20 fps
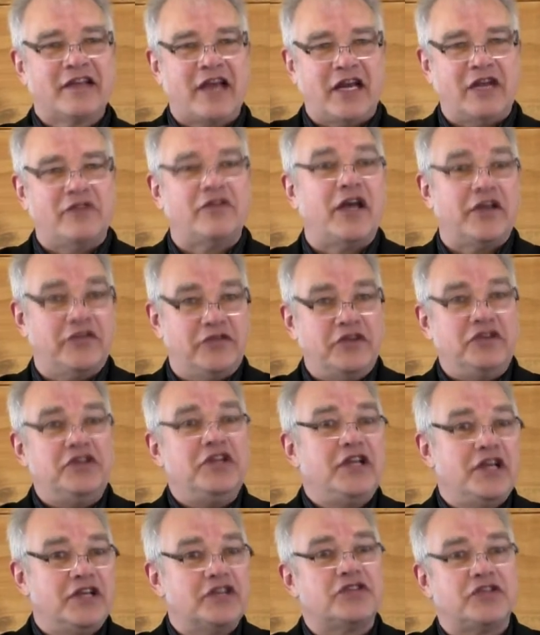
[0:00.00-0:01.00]
kind of like the
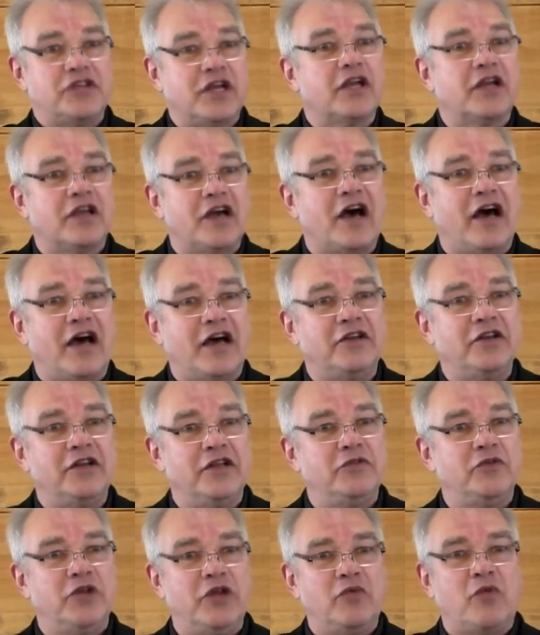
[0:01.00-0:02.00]
deistic God. He,